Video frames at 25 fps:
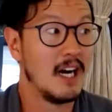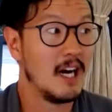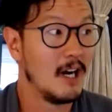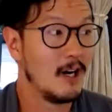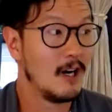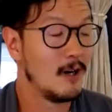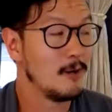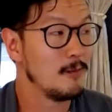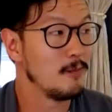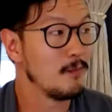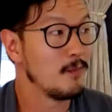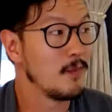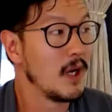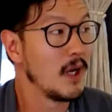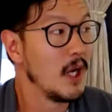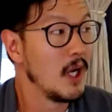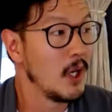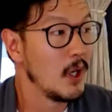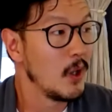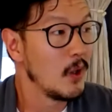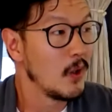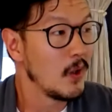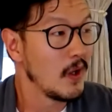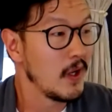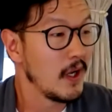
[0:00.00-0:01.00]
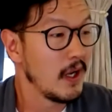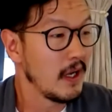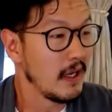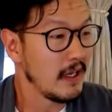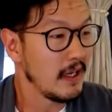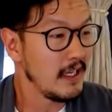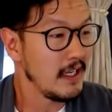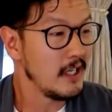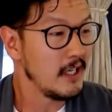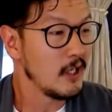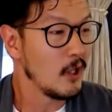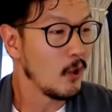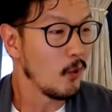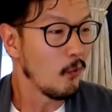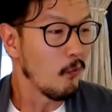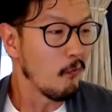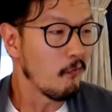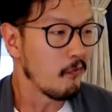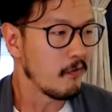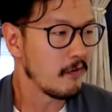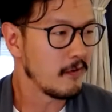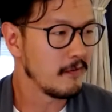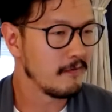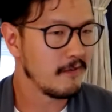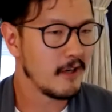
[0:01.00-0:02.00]
Um, you know,
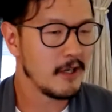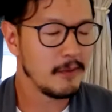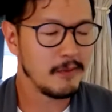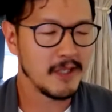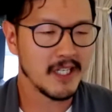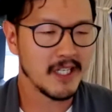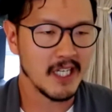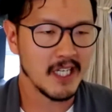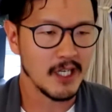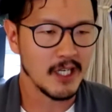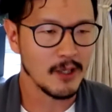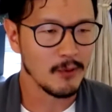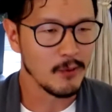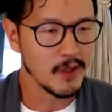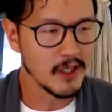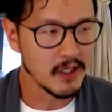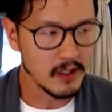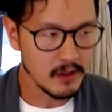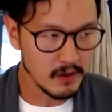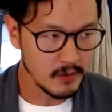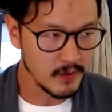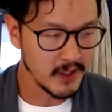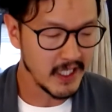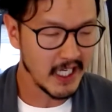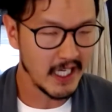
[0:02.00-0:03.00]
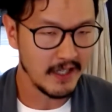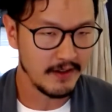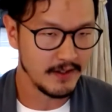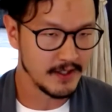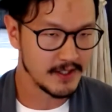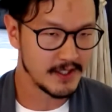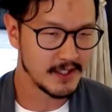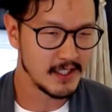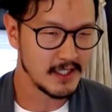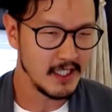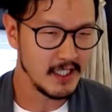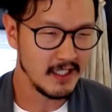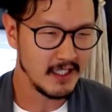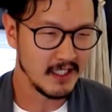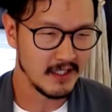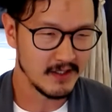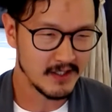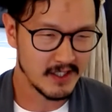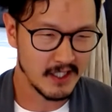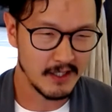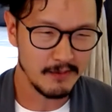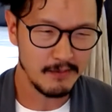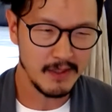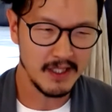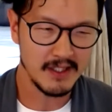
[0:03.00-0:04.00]
from the very beginning, we knew we had this scene as
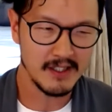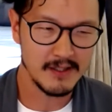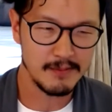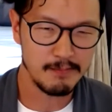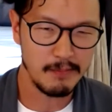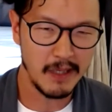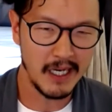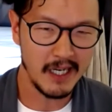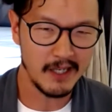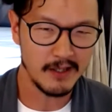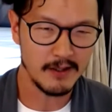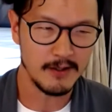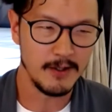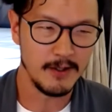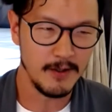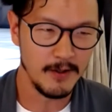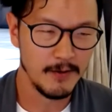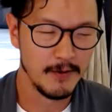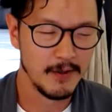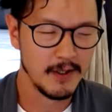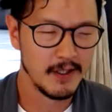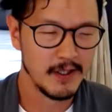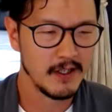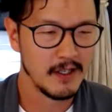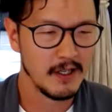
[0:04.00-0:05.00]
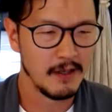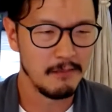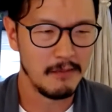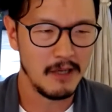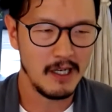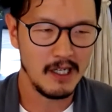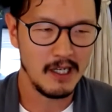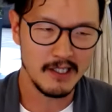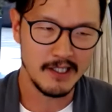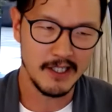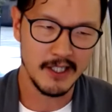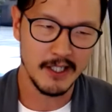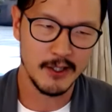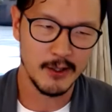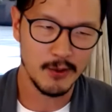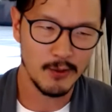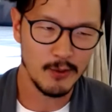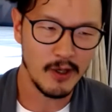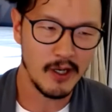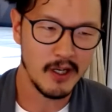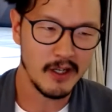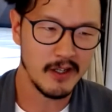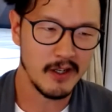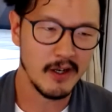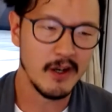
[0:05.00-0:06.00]
going to be this battle Molly
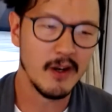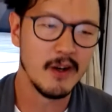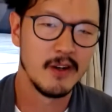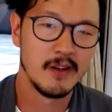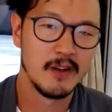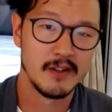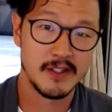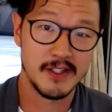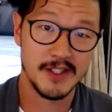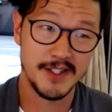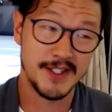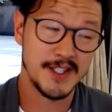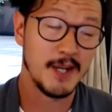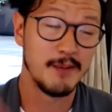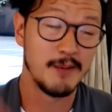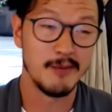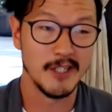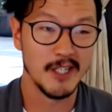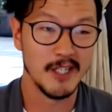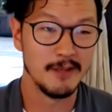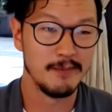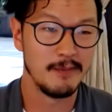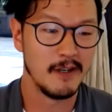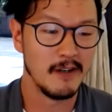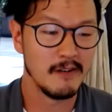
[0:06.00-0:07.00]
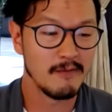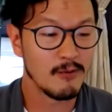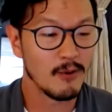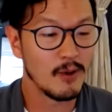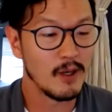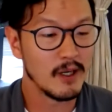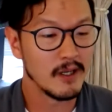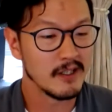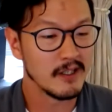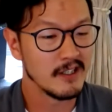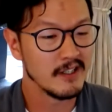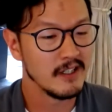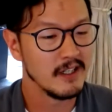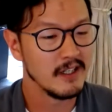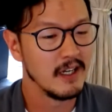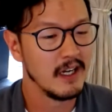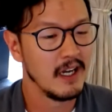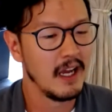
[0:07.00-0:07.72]
underwater, someone above water.